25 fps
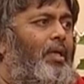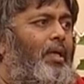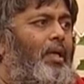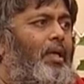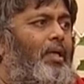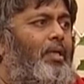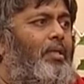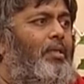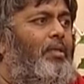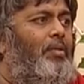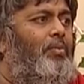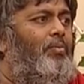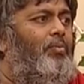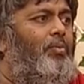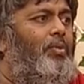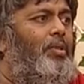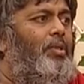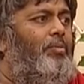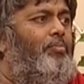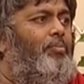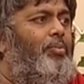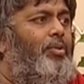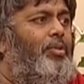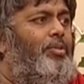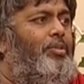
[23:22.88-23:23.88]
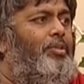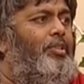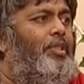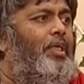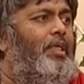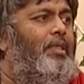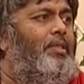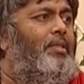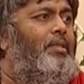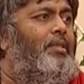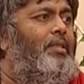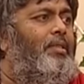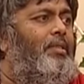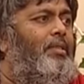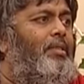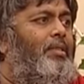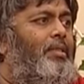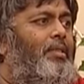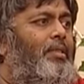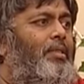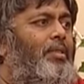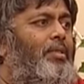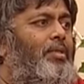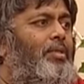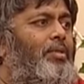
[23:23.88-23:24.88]
and we project it
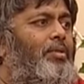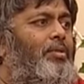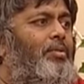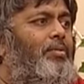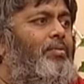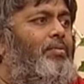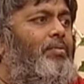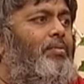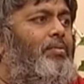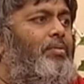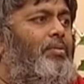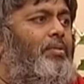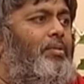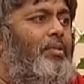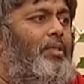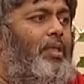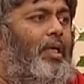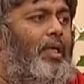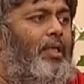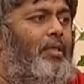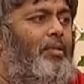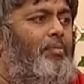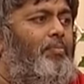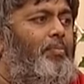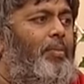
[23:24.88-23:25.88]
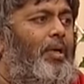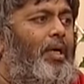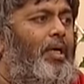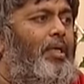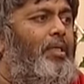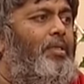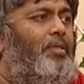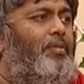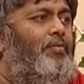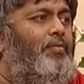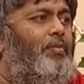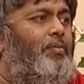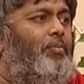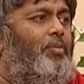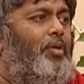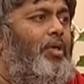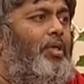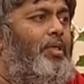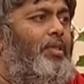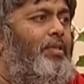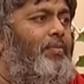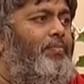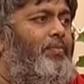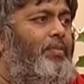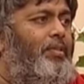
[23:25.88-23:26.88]
to that part of the
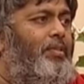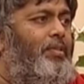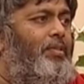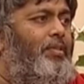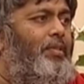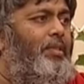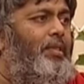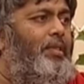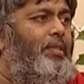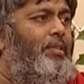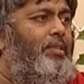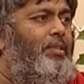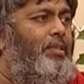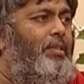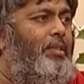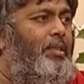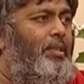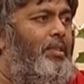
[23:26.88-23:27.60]
body which needs